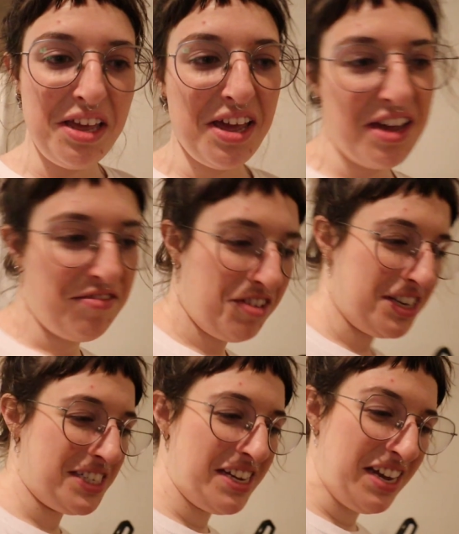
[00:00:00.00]
Hi,
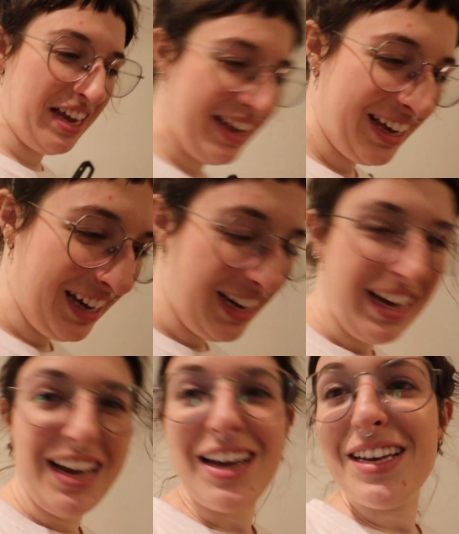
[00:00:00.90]
friends.
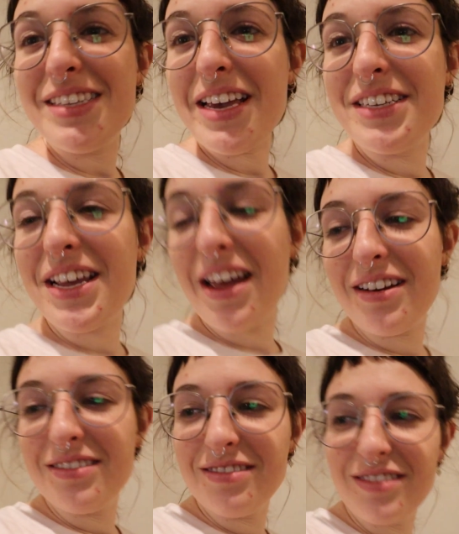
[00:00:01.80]
It's like
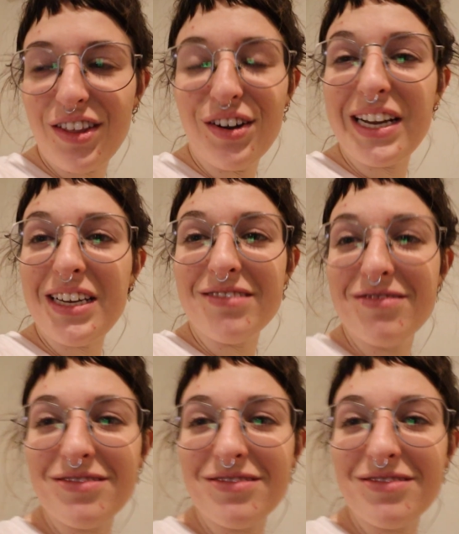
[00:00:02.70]
10:30.